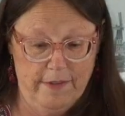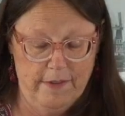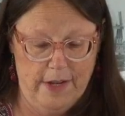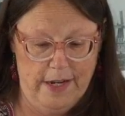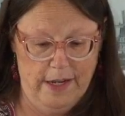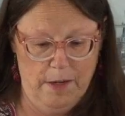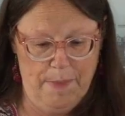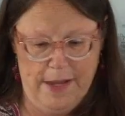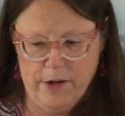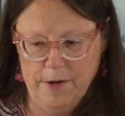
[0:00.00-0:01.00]
has gotten a little
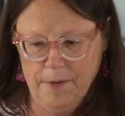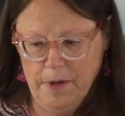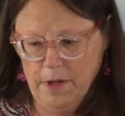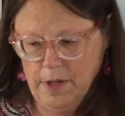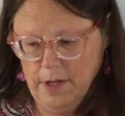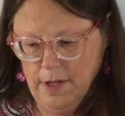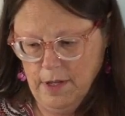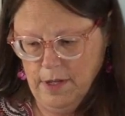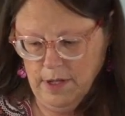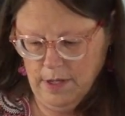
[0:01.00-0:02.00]
better.
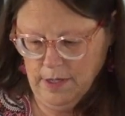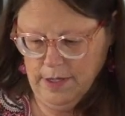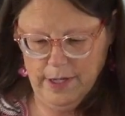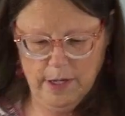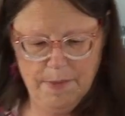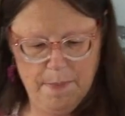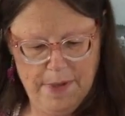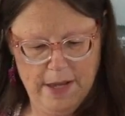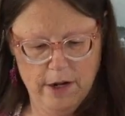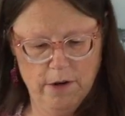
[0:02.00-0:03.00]
A little bit
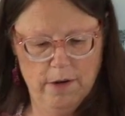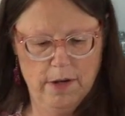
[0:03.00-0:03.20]
better.